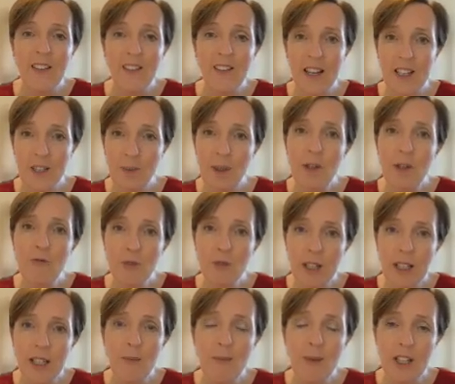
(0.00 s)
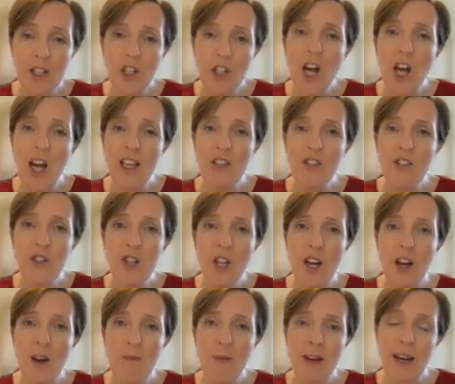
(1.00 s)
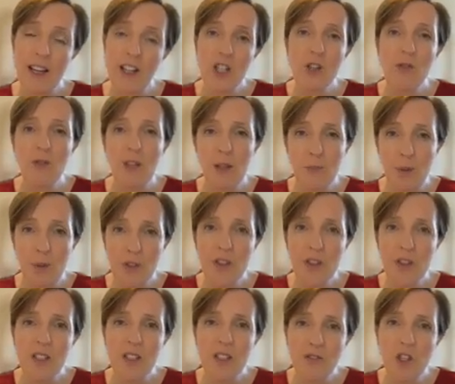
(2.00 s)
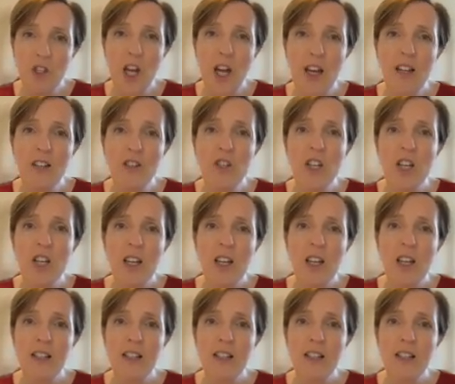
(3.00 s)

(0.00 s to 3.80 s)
That's been a really big change, and actually a really positive change.